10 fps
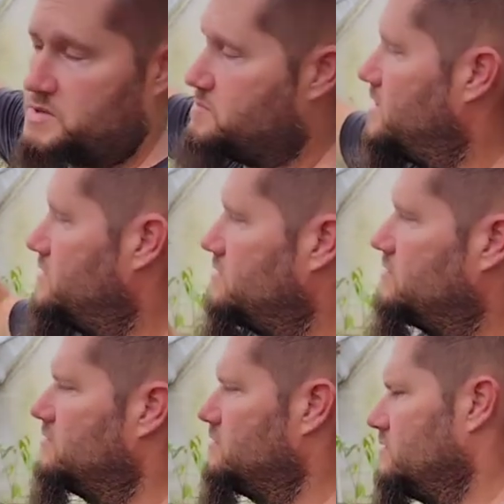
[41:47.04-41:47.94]
look better.
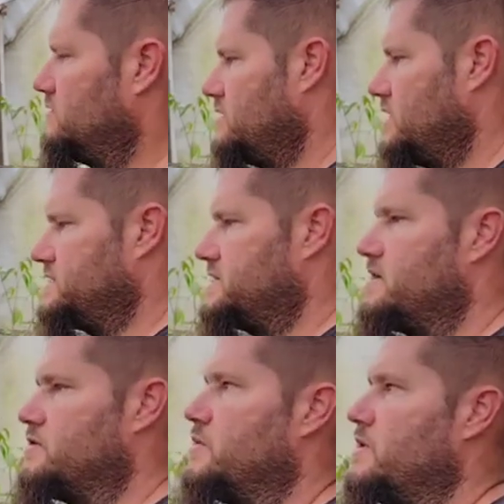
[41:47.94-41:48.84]
That's
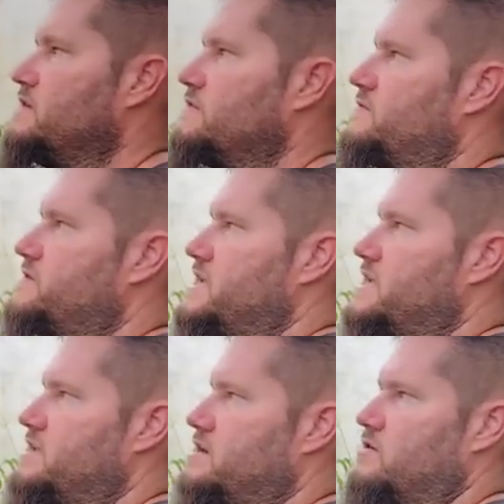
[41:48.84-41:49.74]
another way of
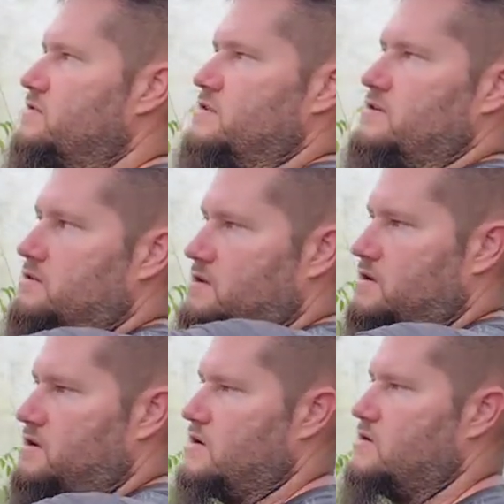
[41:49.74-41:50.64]
taking care of the
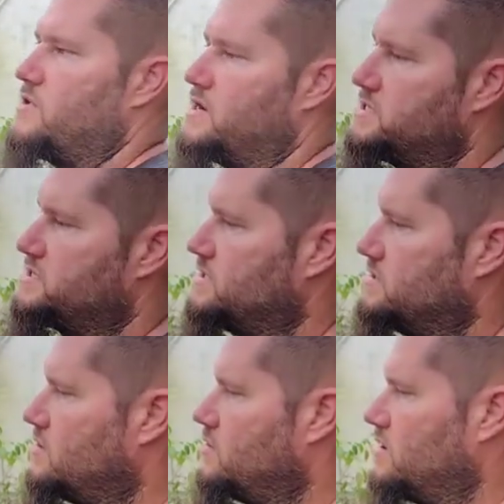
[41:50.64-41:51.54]
branches that are
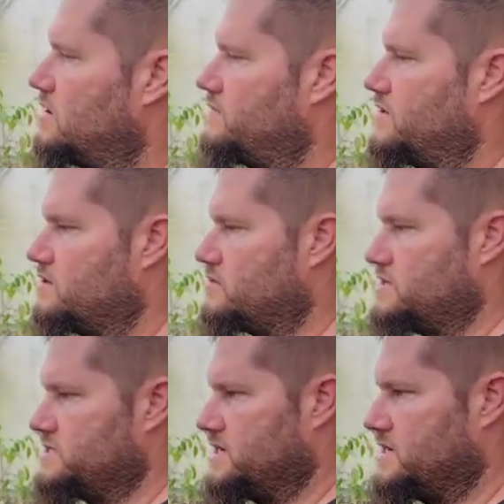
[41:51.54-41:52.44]
going off at a
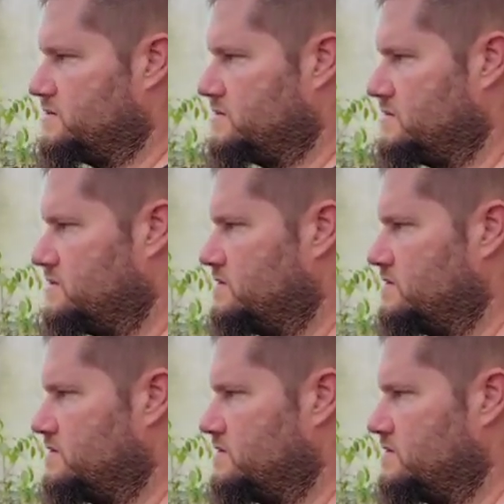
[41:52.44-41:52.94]
crazy angle.